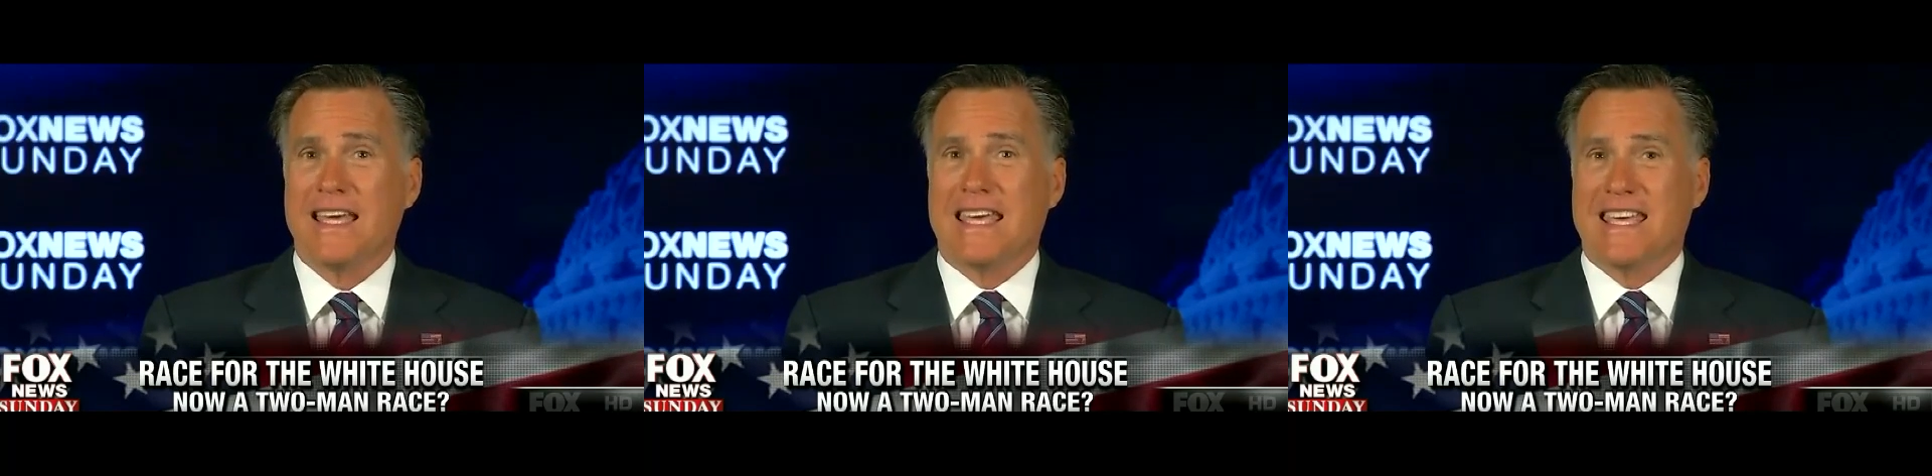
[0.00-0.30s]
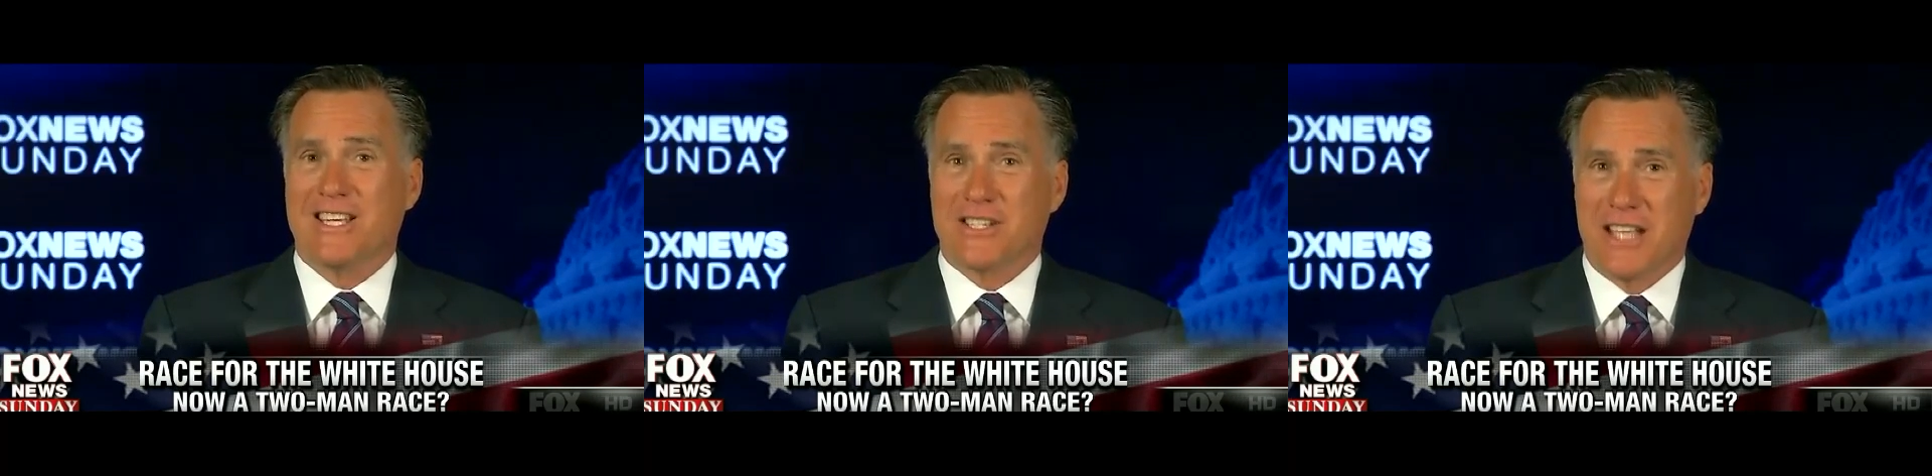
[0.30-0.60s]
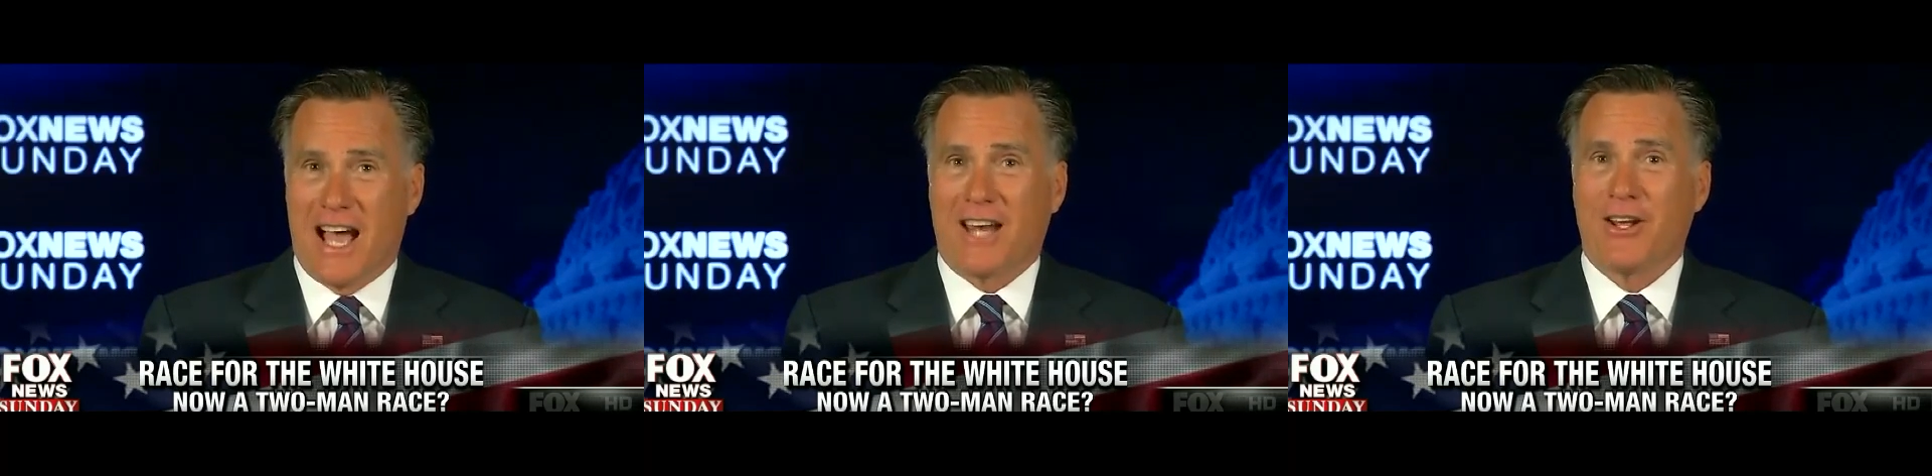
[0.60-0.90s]
He is
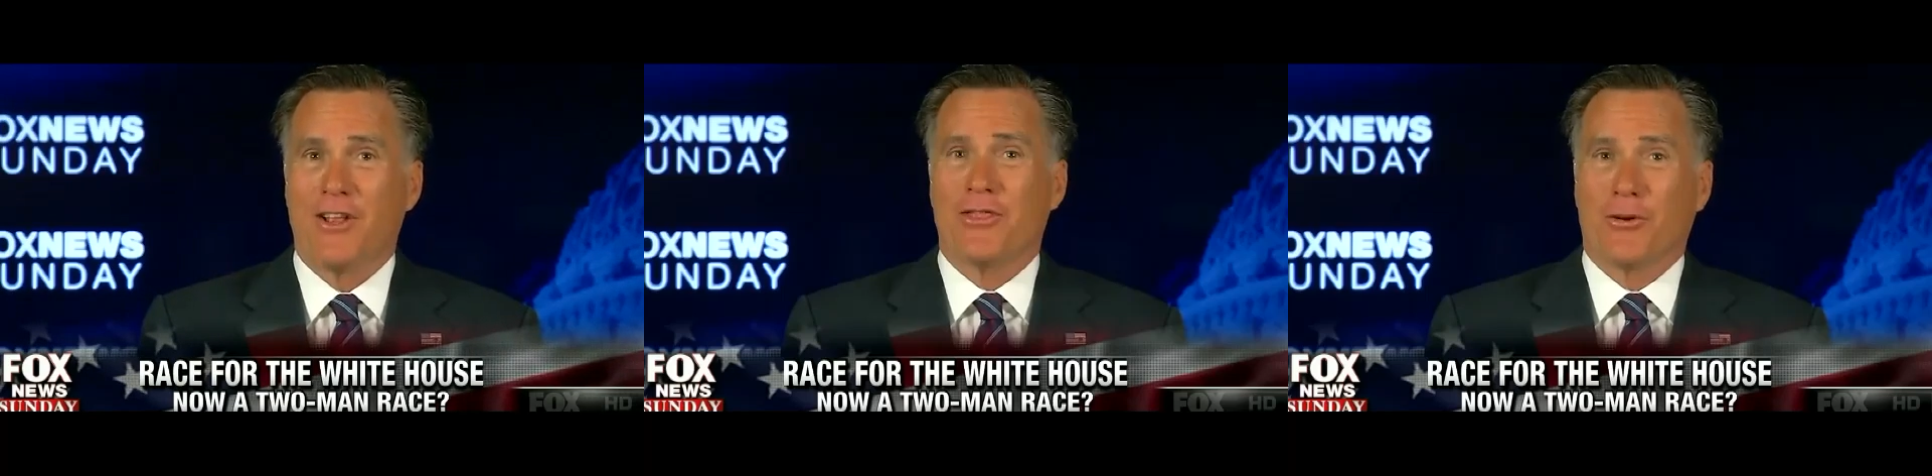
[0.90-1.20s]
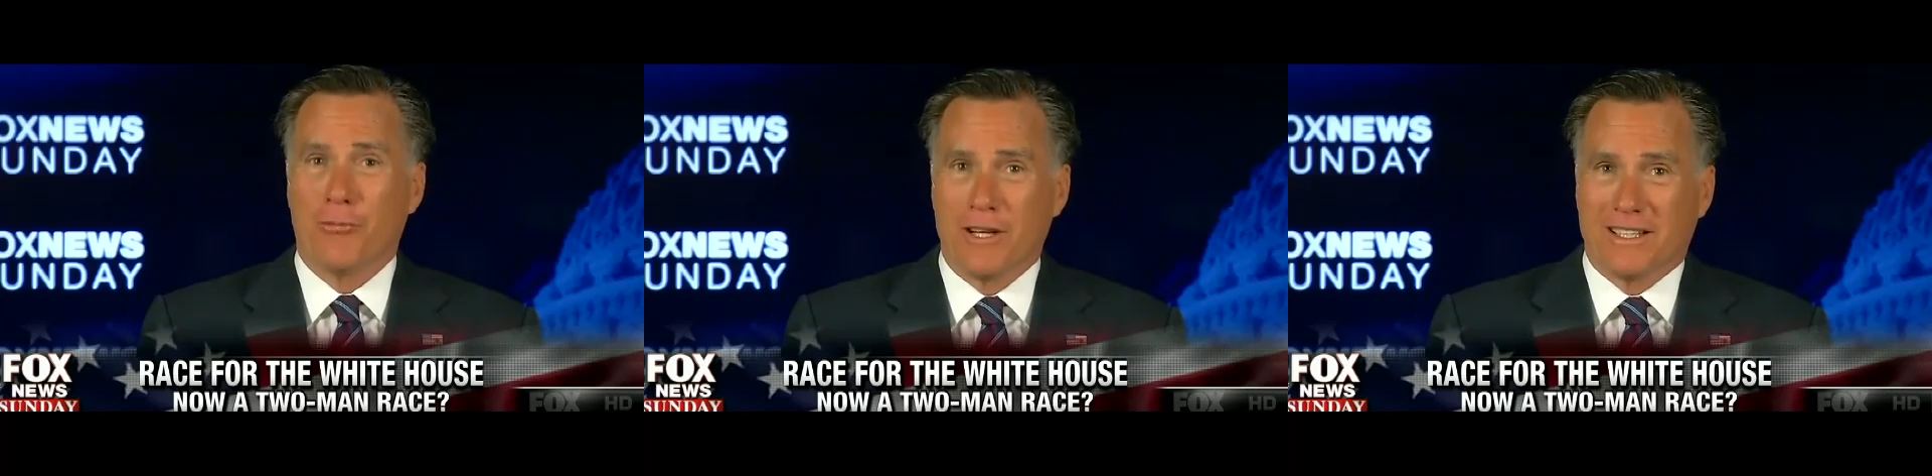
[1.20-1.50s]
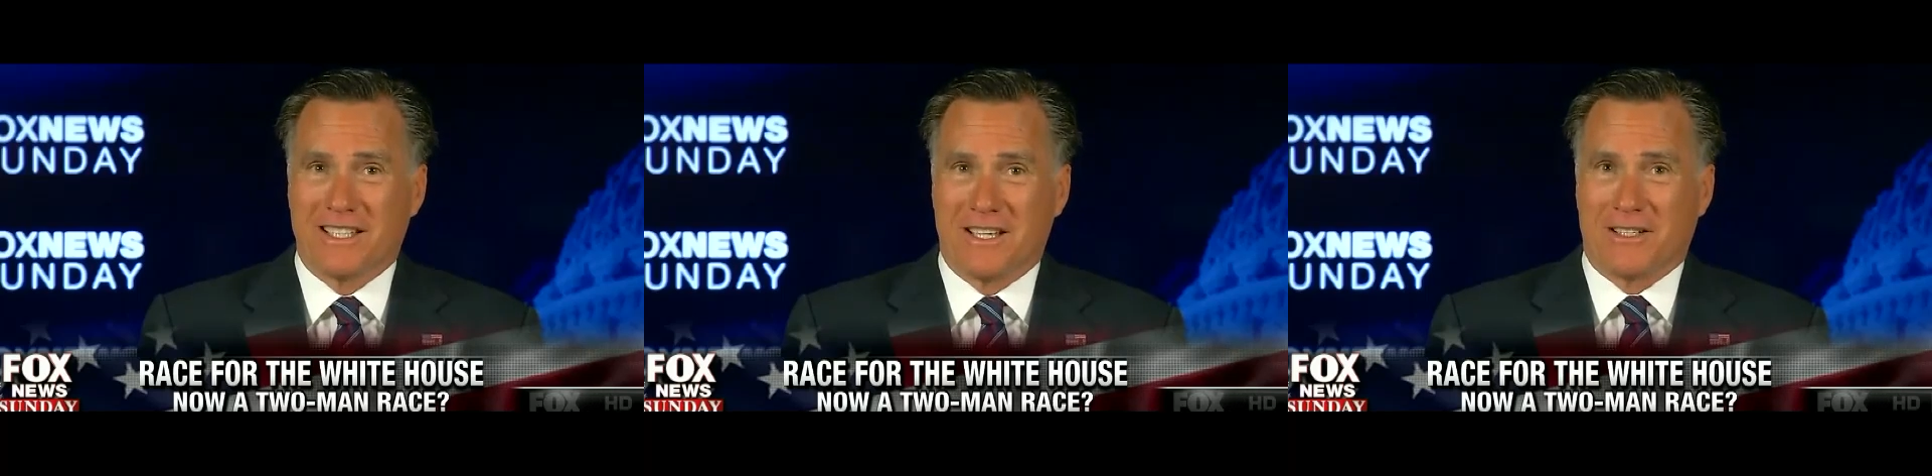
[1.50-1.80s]
not the
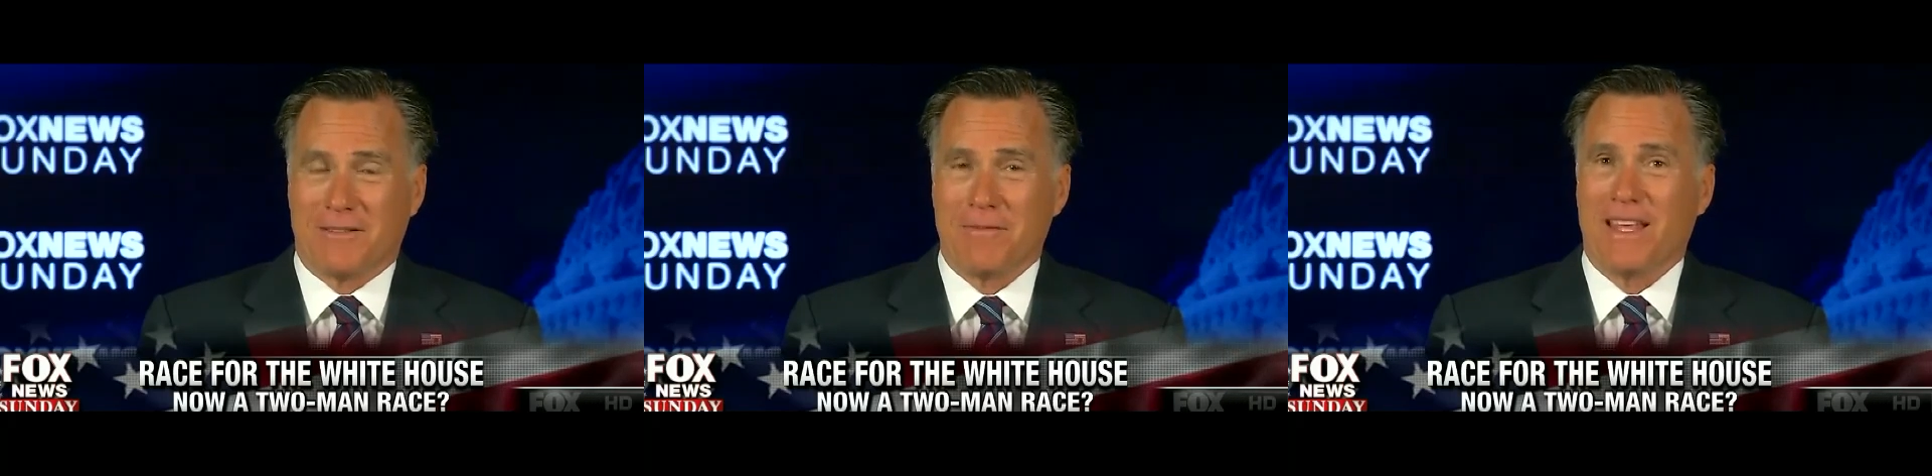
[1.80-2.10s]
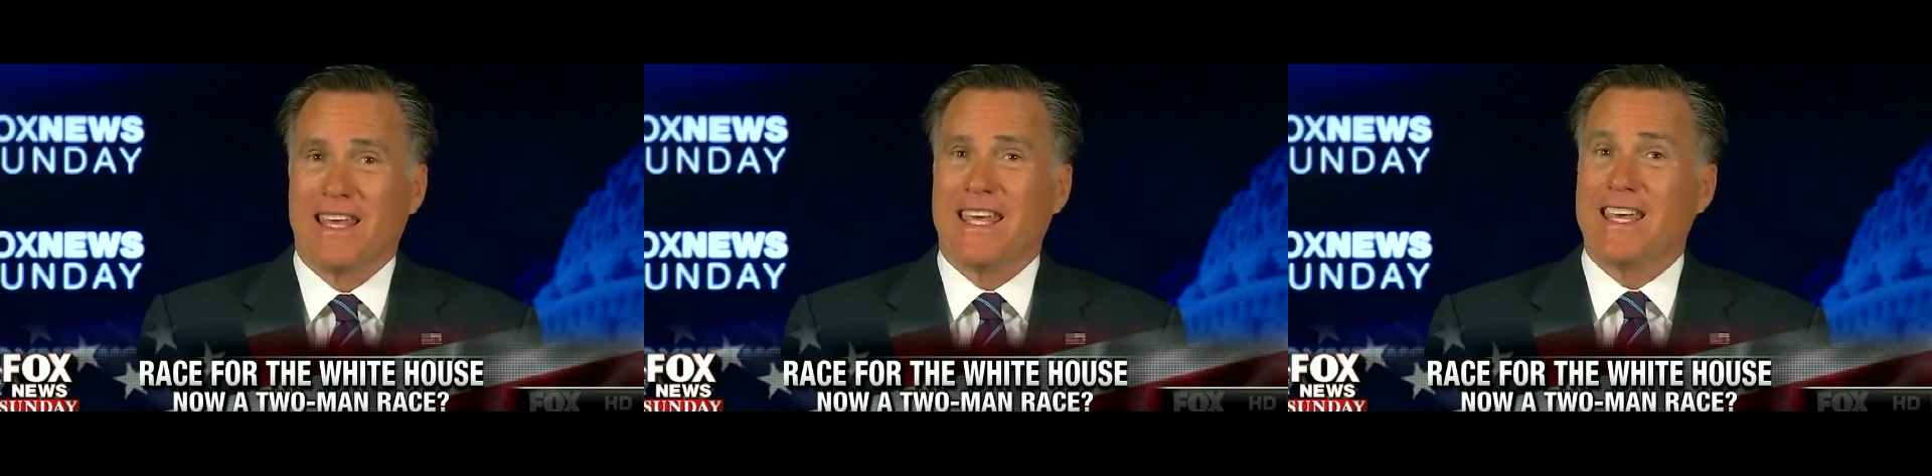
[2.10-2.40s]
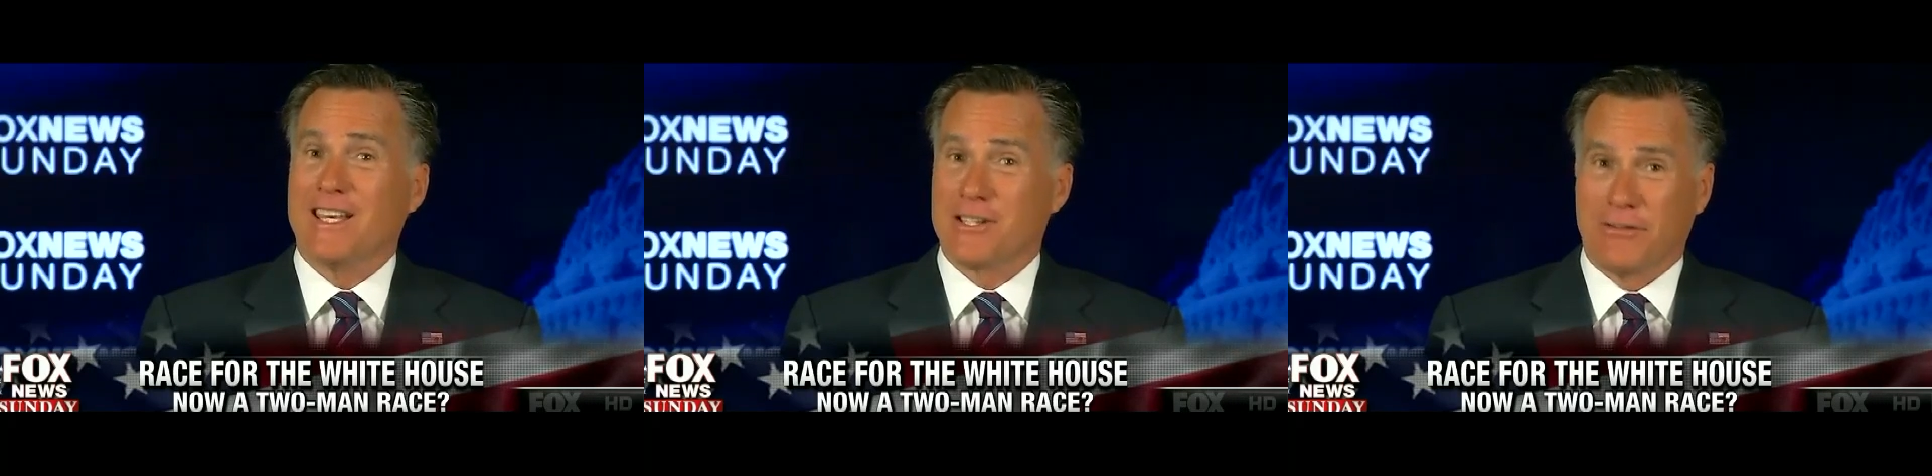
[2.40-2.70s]
real deal. He
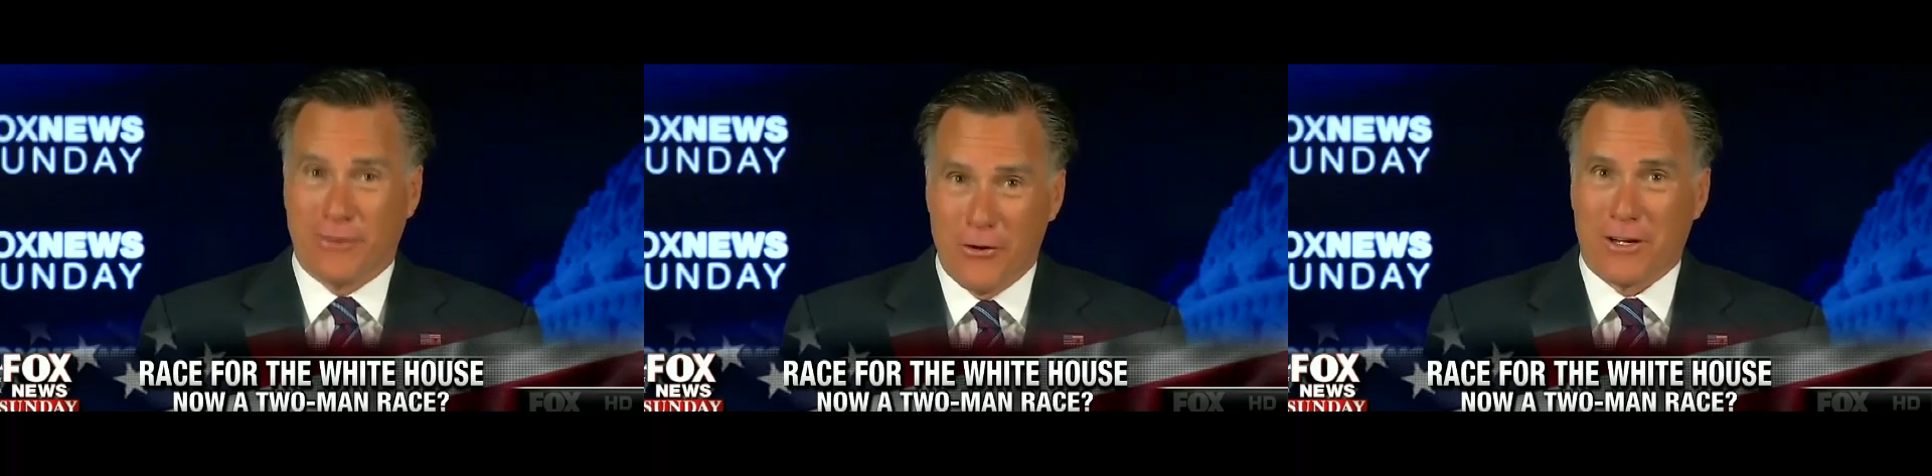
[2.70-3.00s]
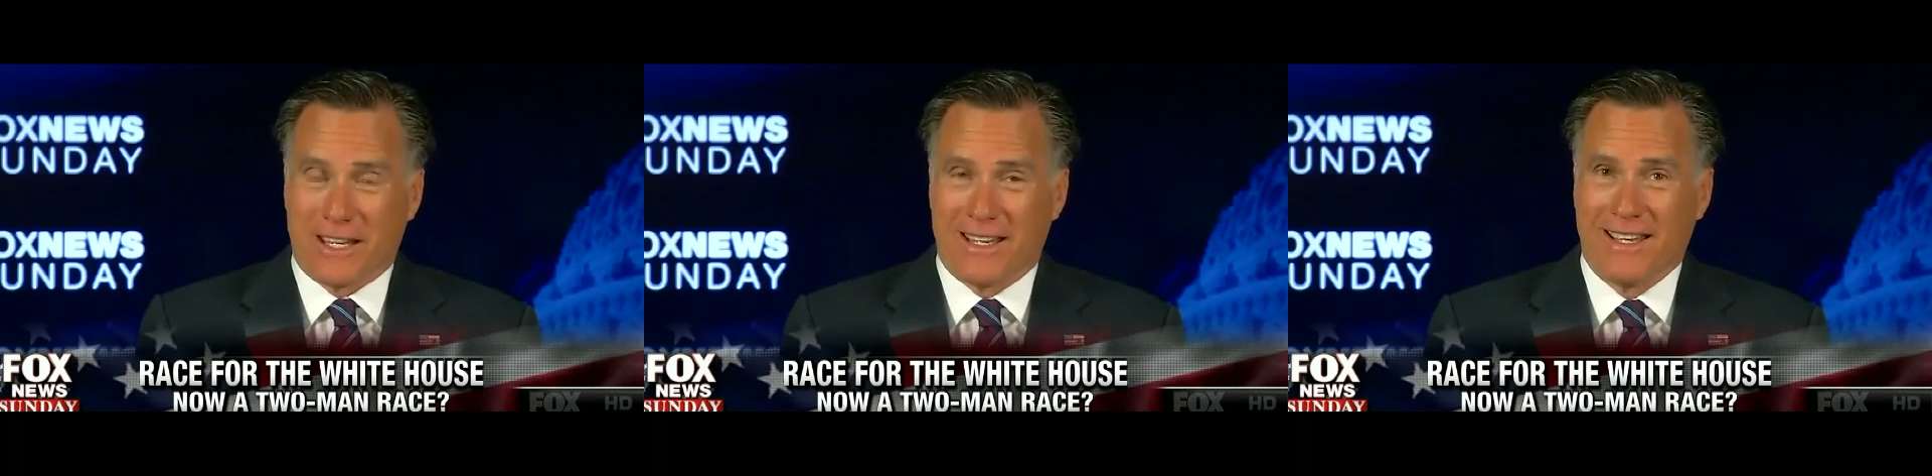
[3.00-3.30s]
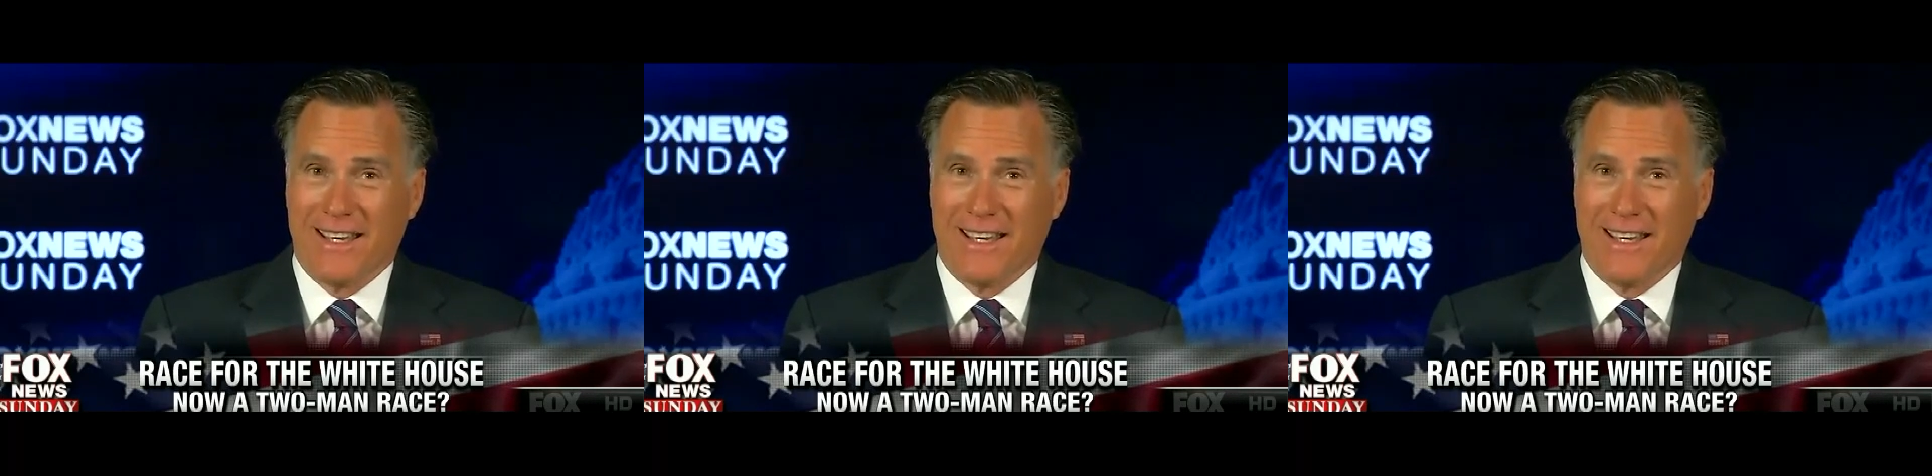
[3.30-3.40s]
is a phony.